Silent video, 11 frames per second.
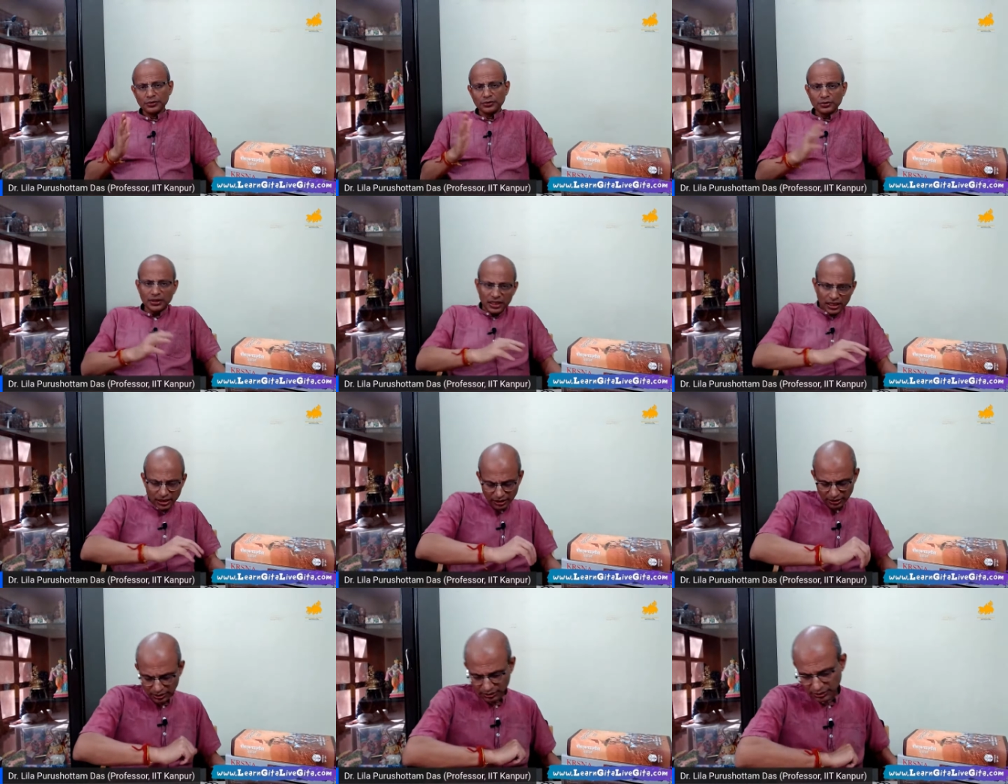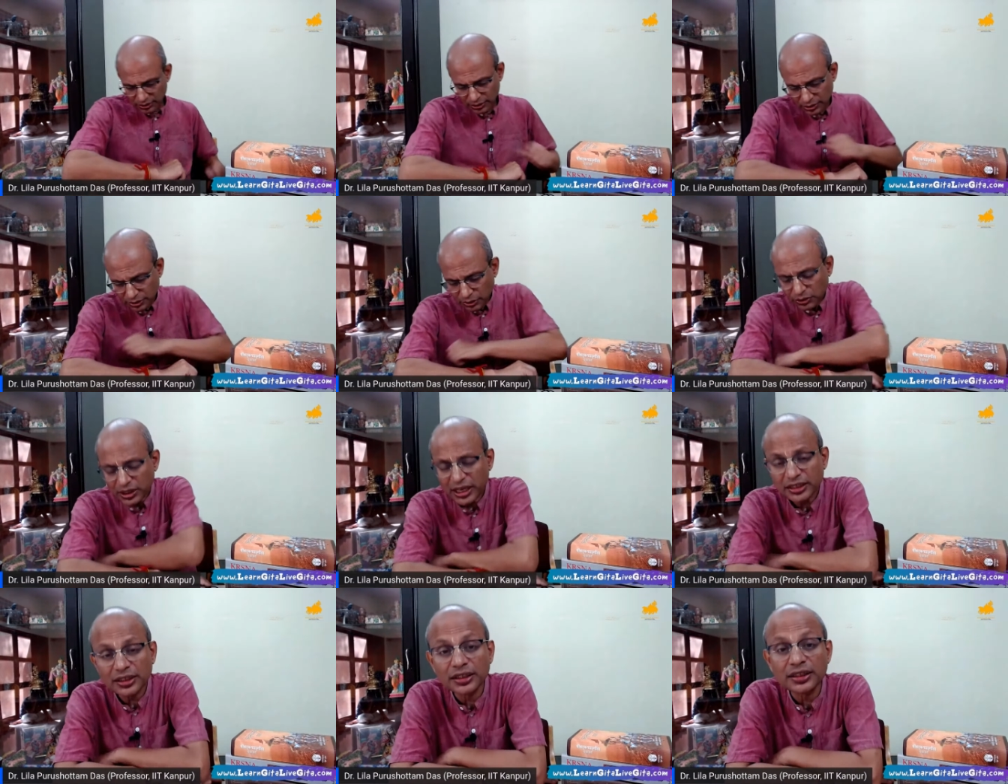So there are
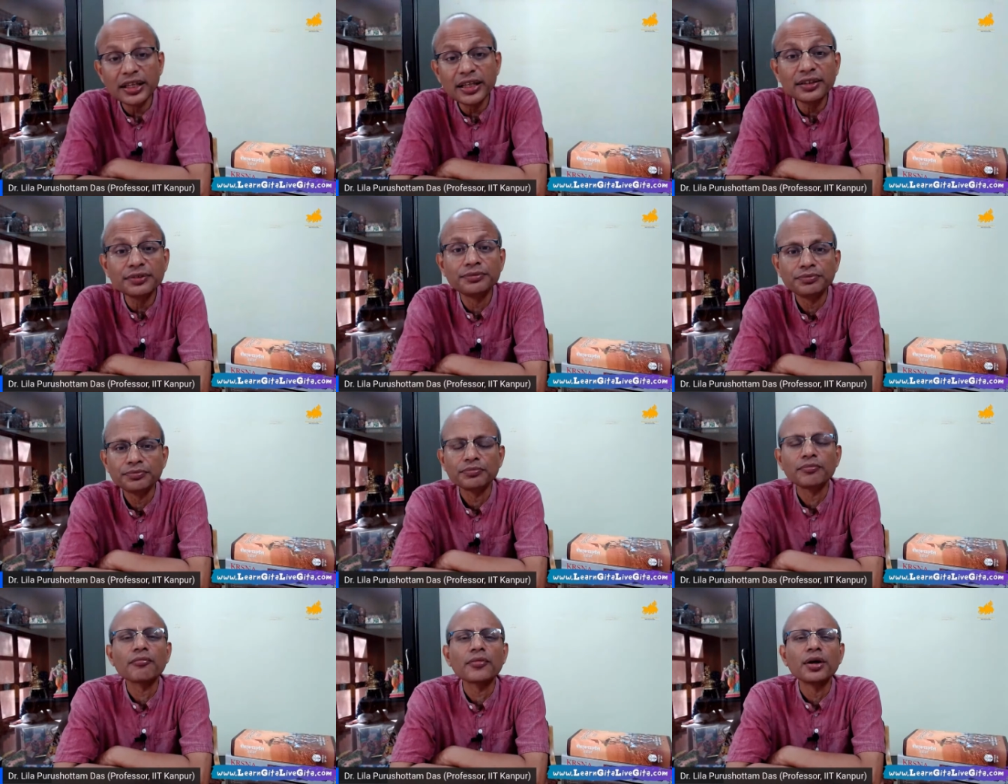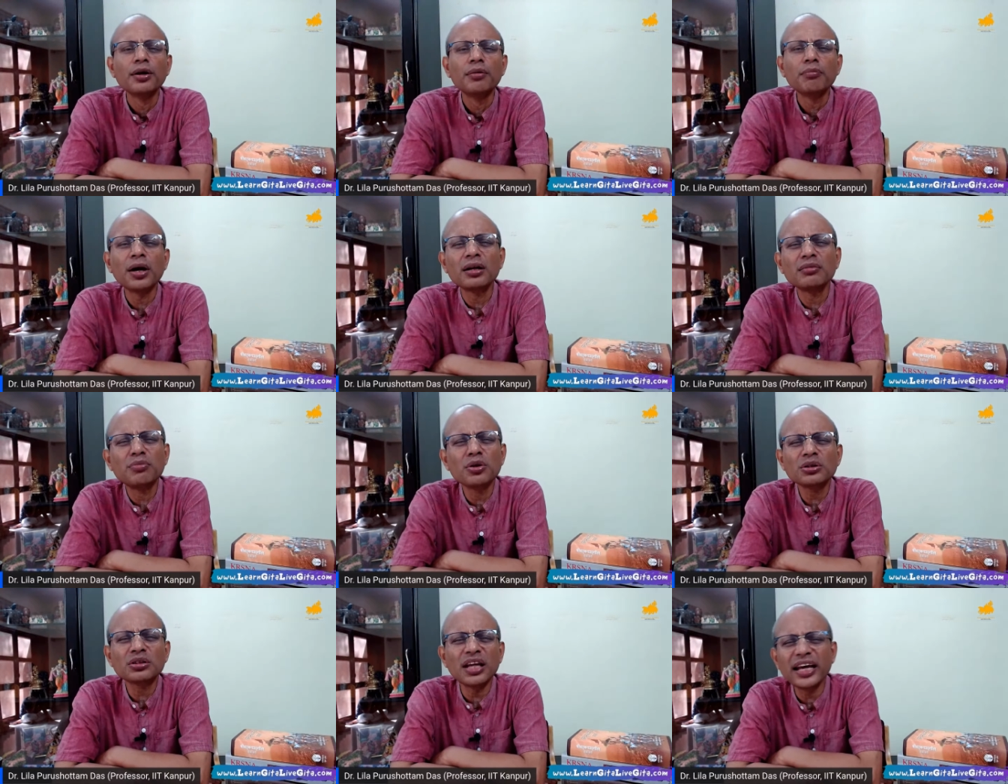contrasting things, but
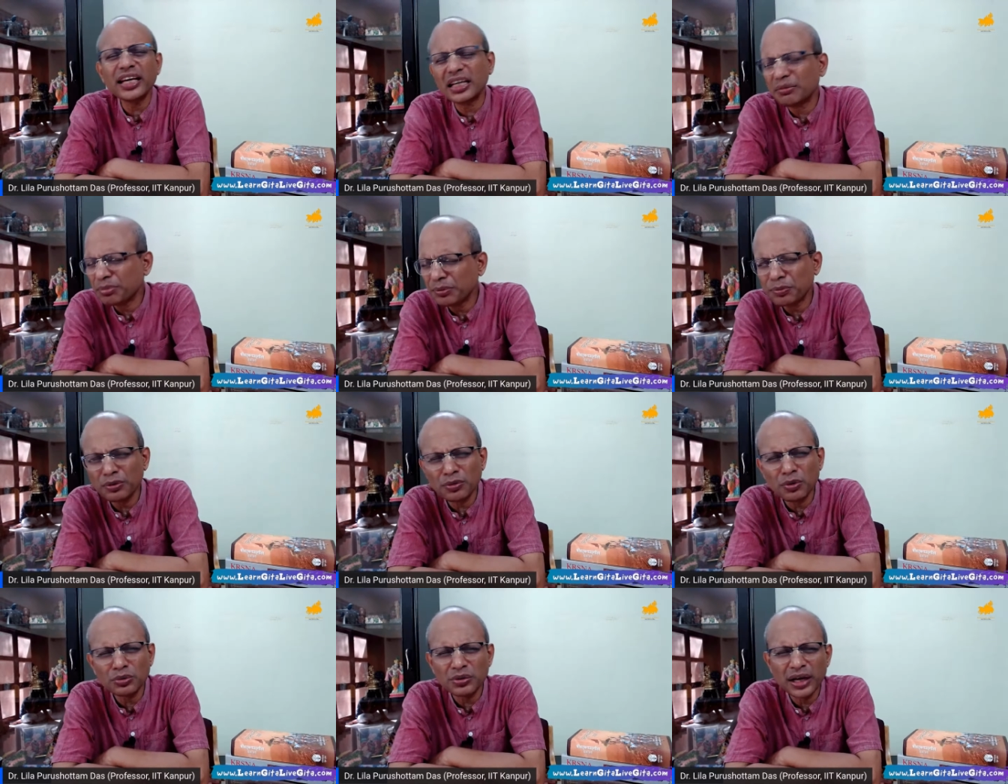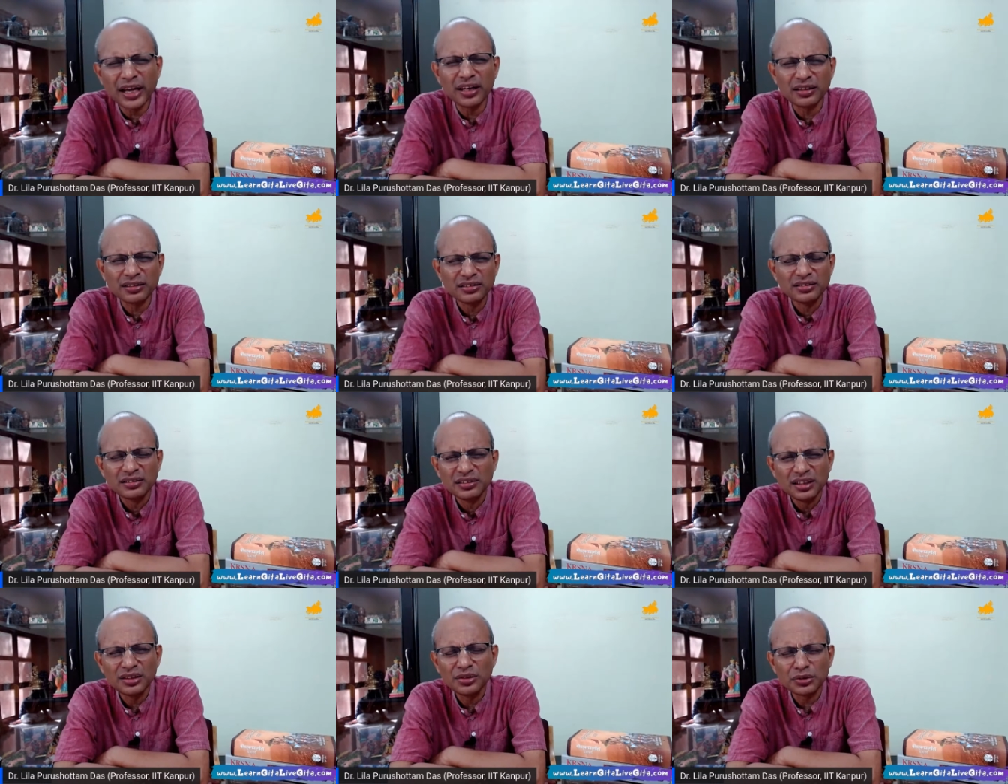most likely people go to hell
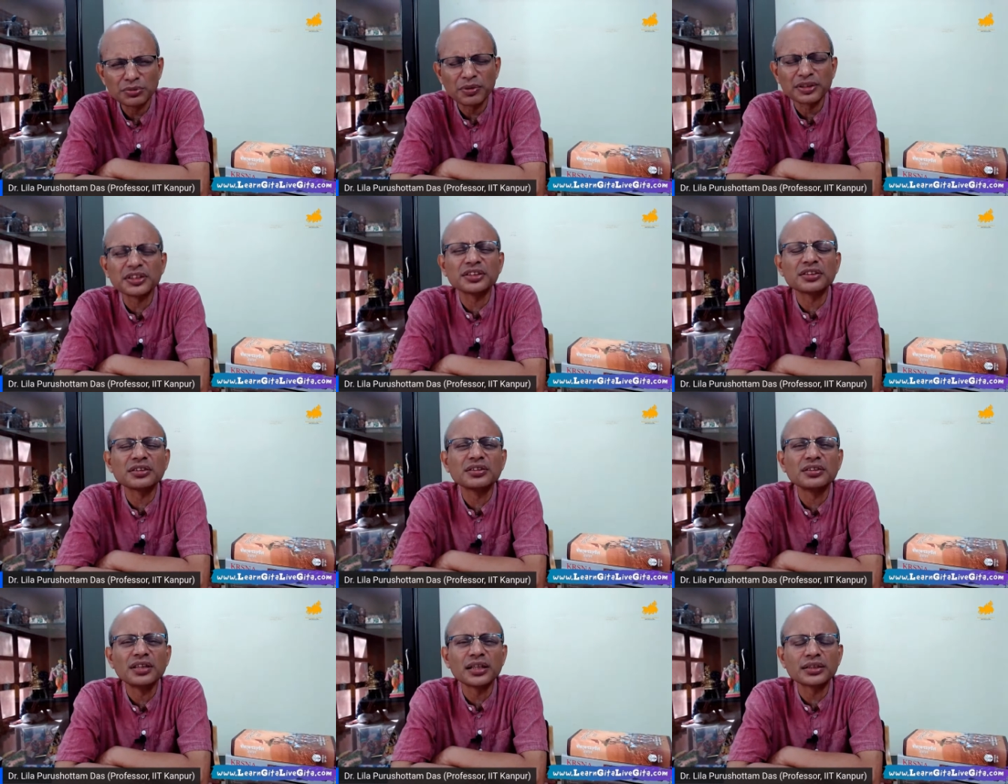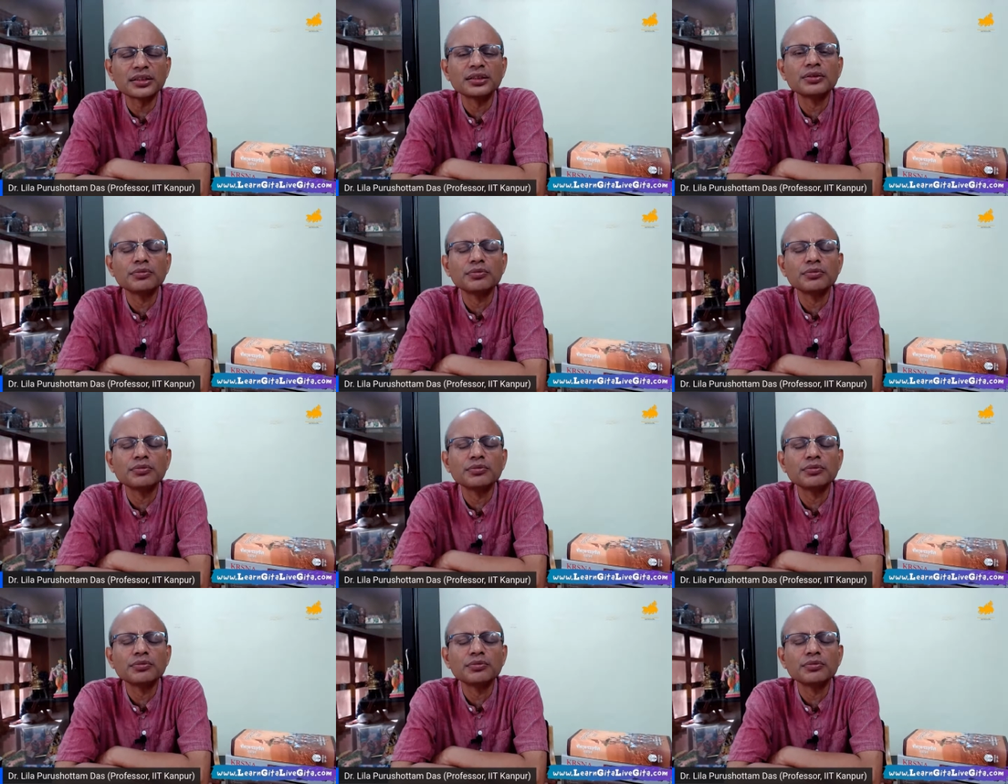in those places. Next.